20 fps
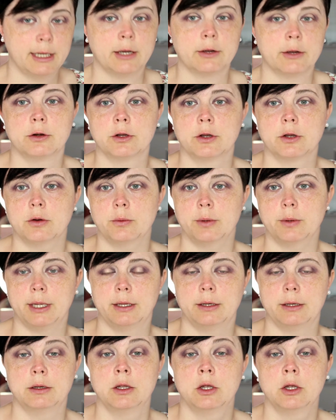Now I'm going to go
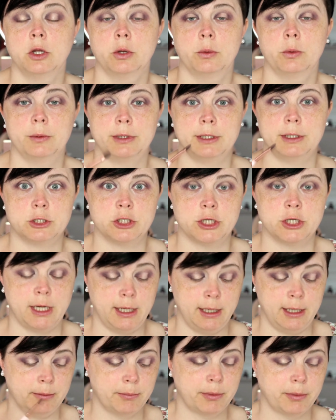in with the
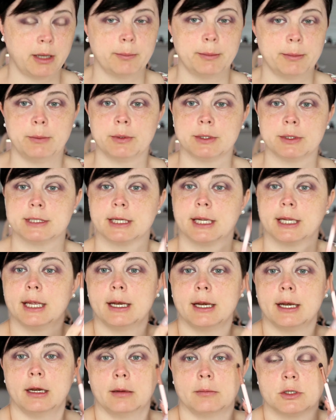shade Plummy once
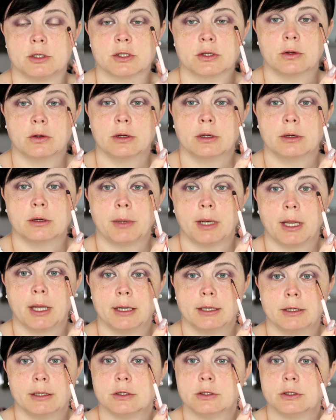again, and I'm just going to
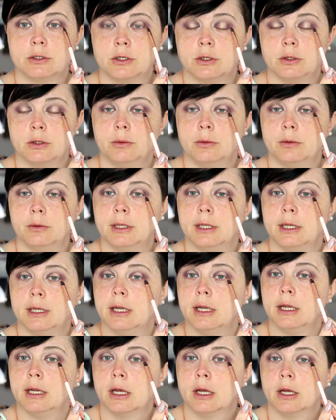apply it to
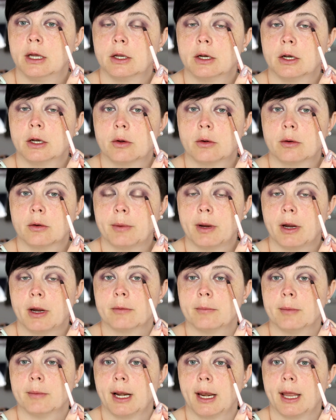the lower
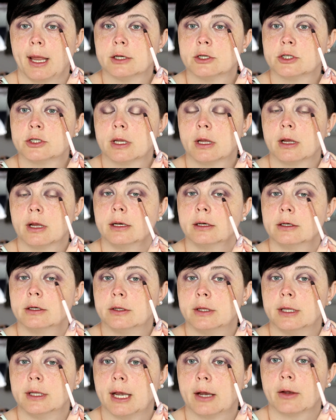part of my lash line,
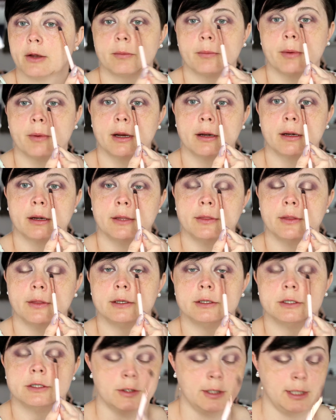to the outer part, and
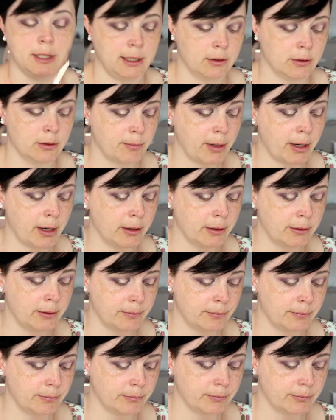then to the inner
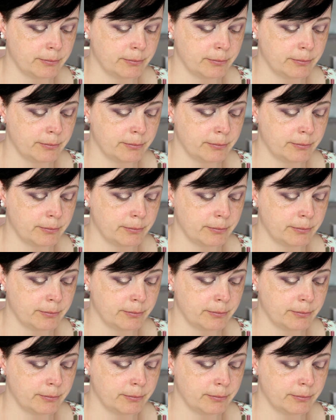part.